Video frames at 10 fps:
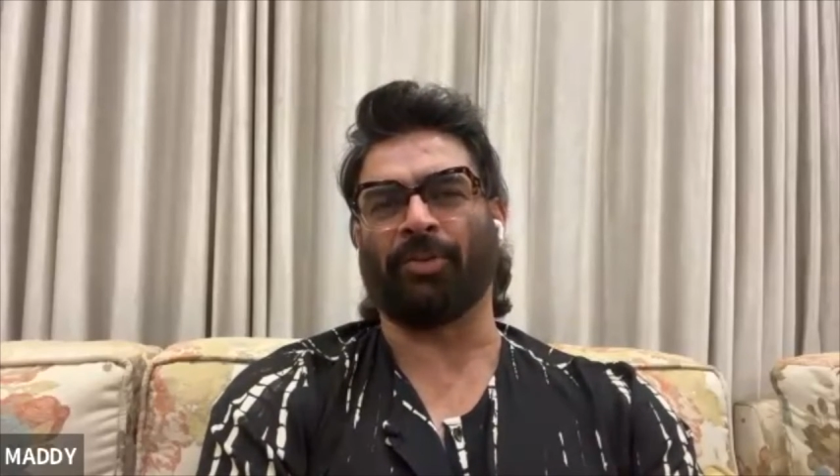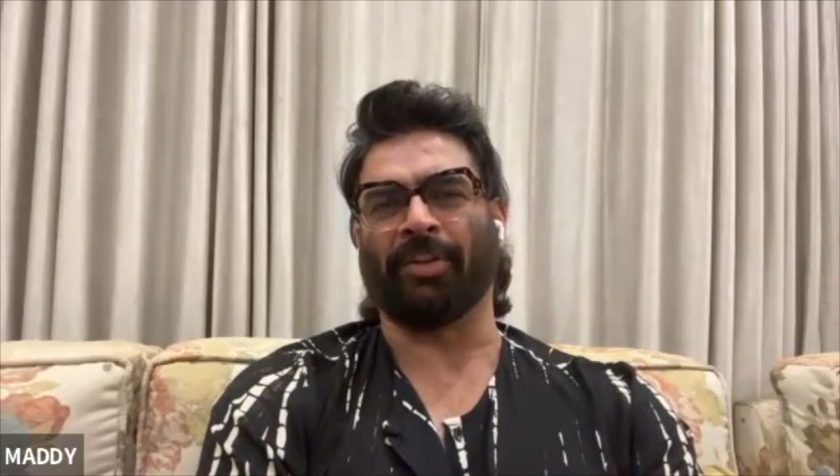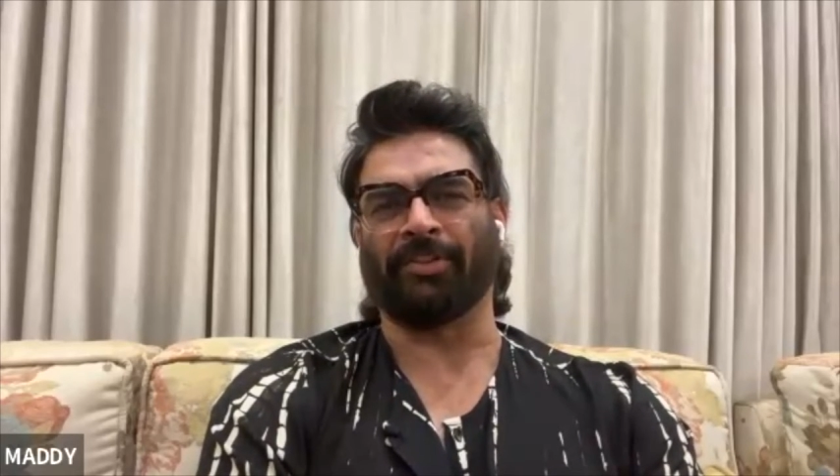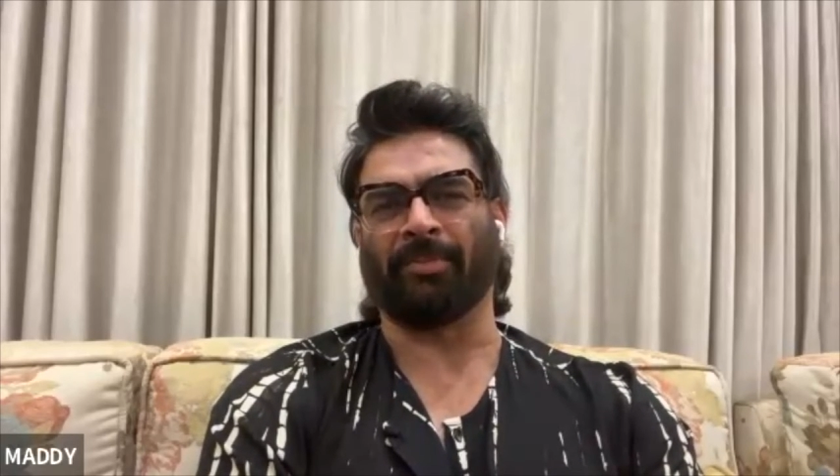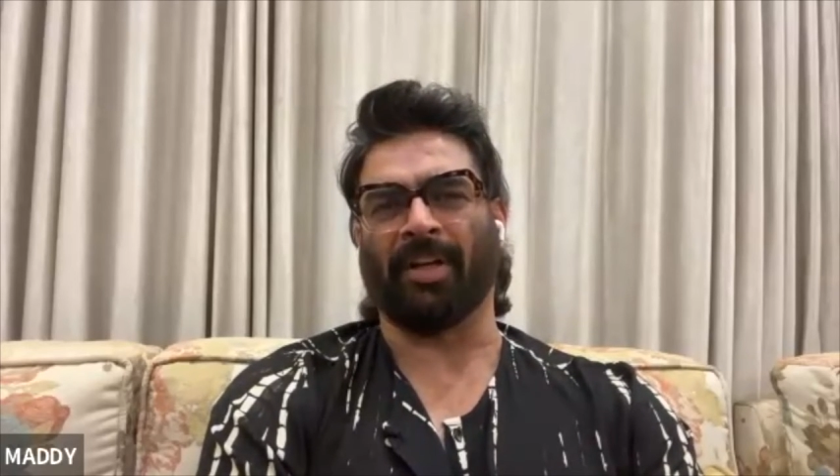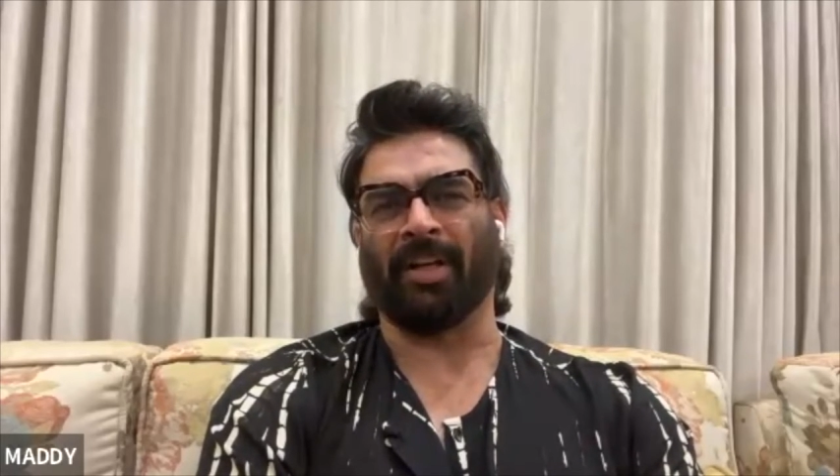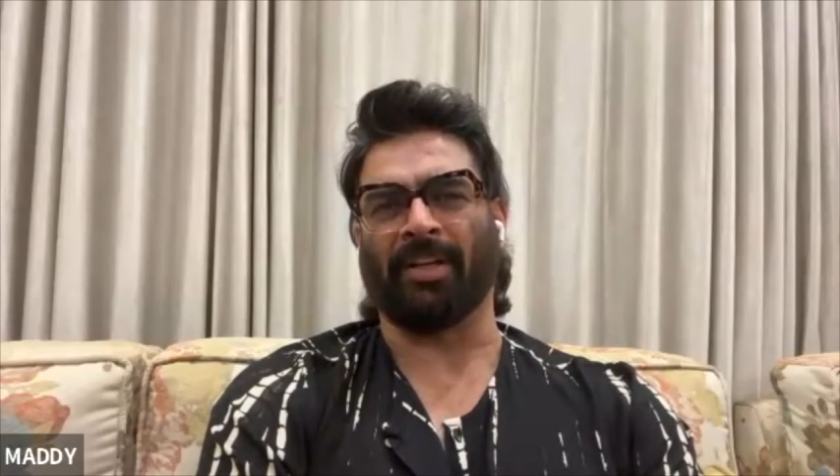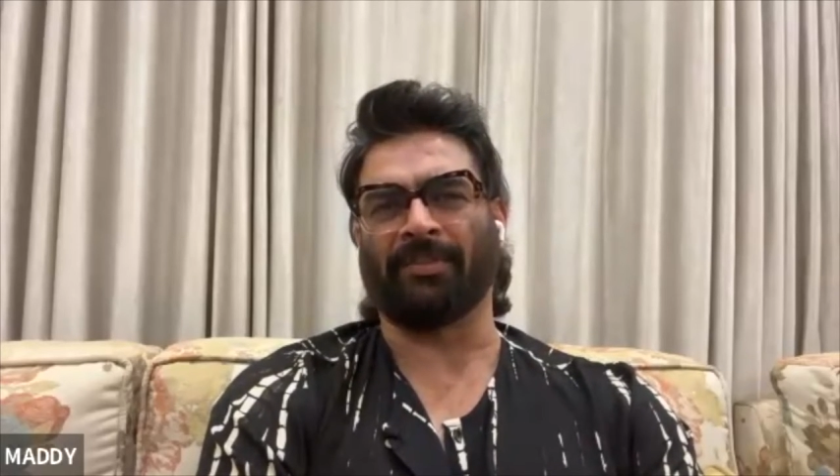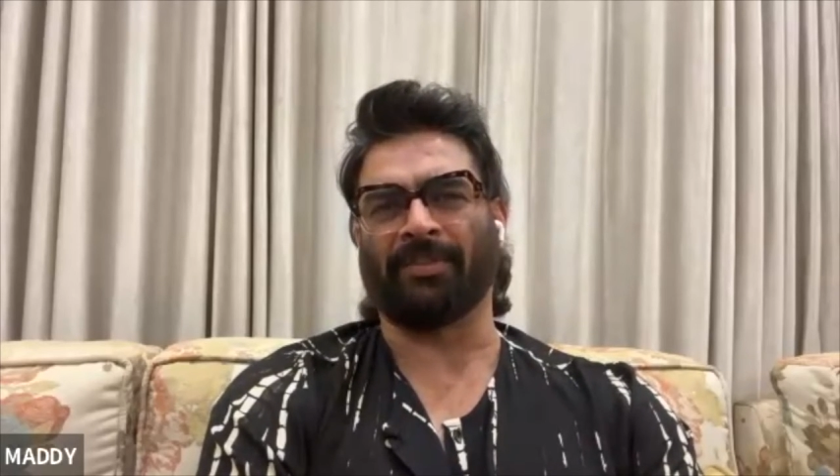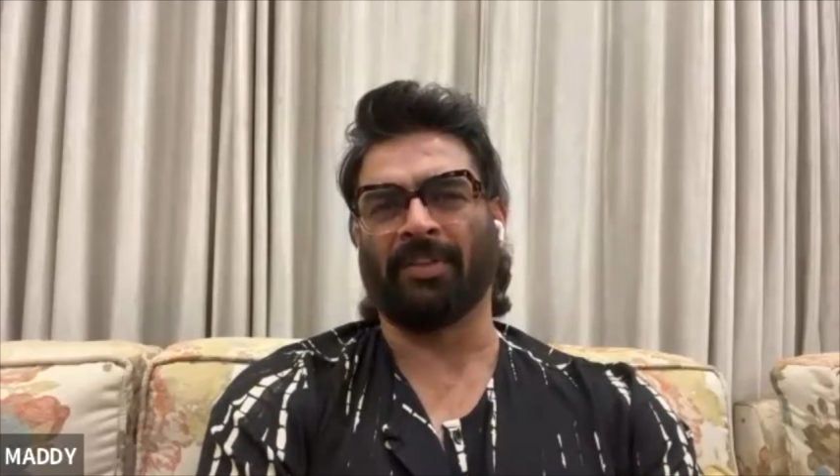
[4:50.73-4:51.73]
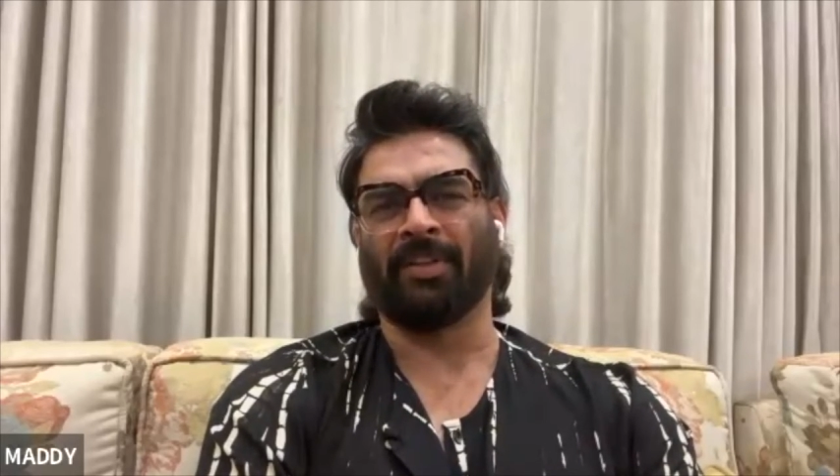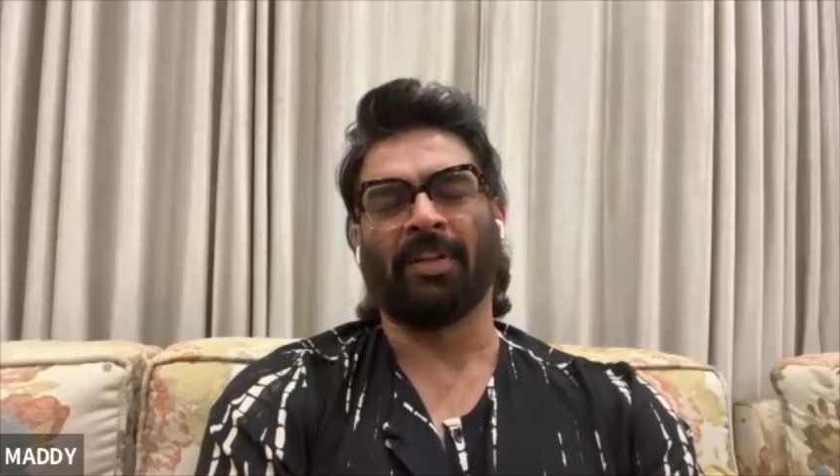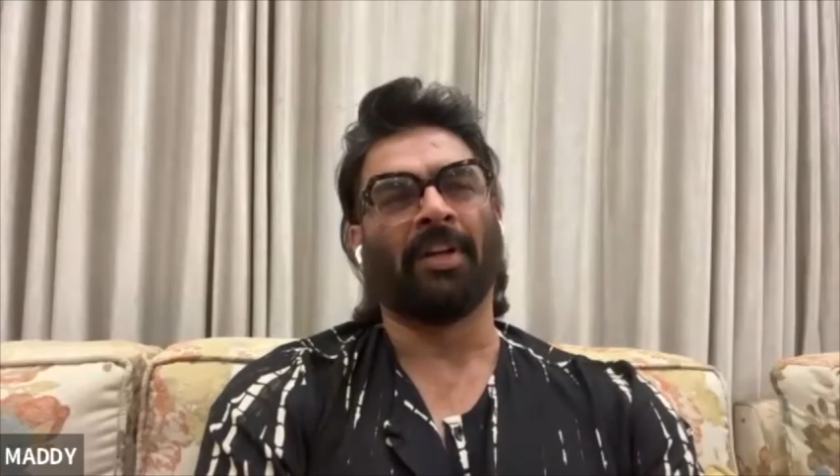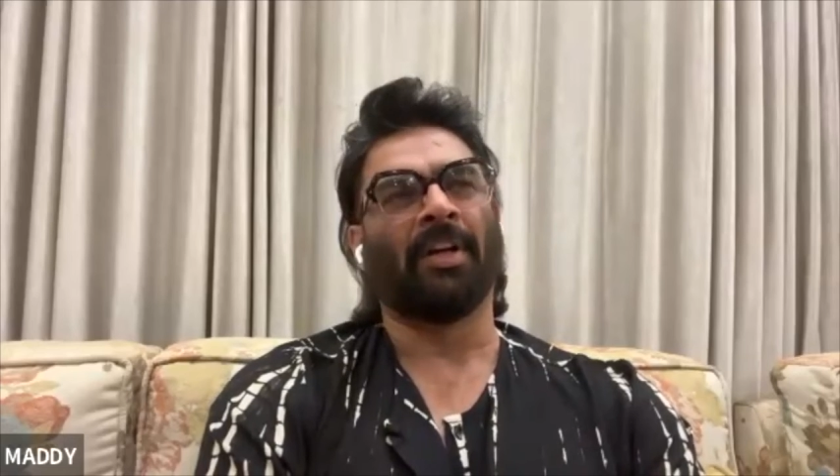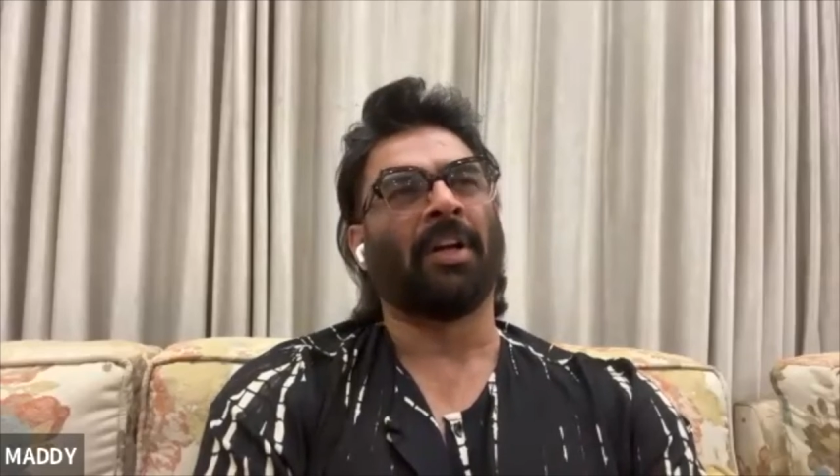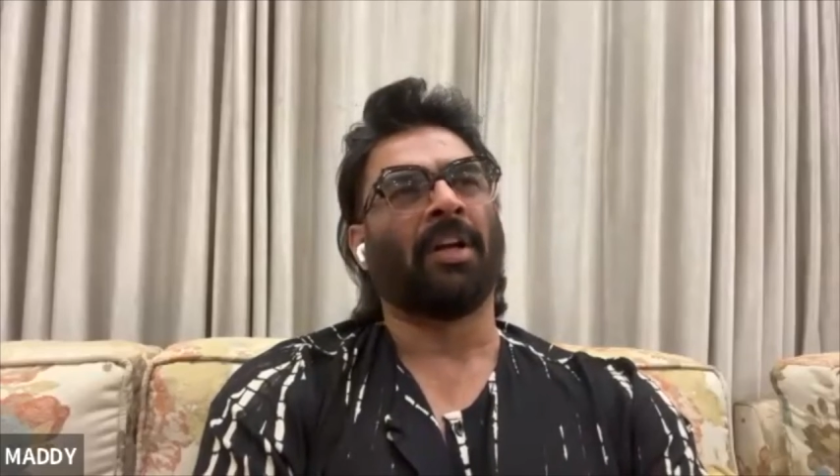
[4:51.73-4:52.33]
years of my life. Yeah.